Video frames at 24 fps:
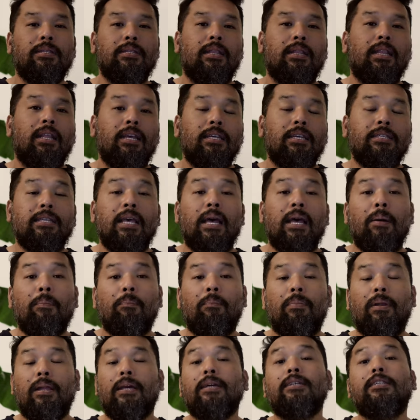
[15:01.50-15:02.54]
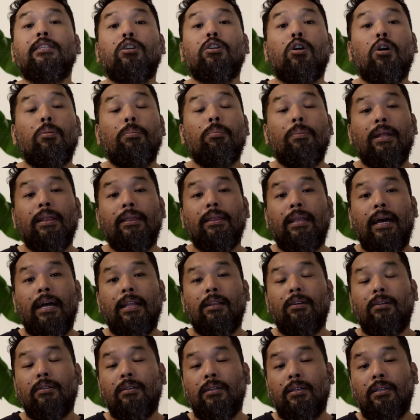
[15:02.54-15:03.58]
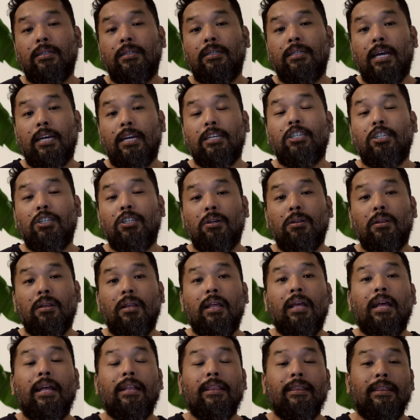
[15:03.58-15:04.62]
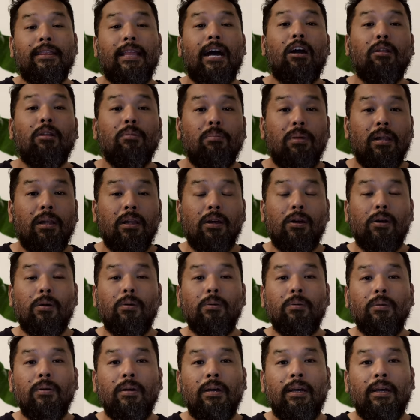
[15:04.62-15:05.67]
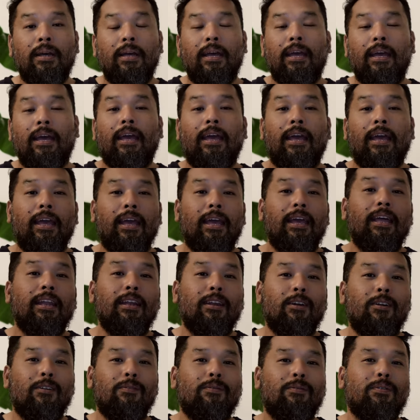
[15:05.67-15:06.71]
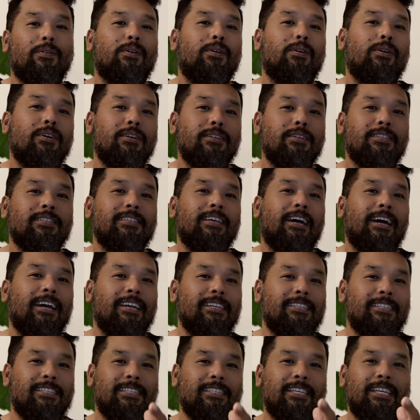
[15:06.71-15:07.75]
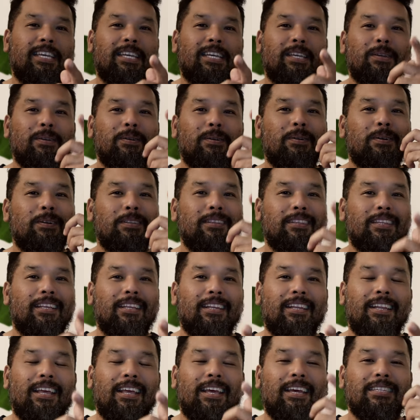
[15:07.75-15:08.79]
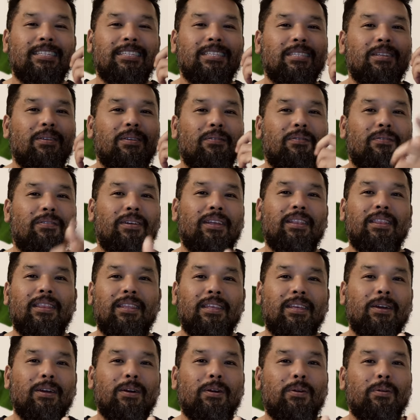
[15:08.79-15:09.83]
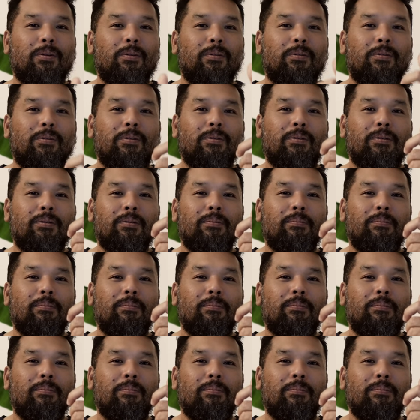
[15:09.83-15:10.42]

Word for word: this list, please comment that on the section down below. And of course, I see you on the next video.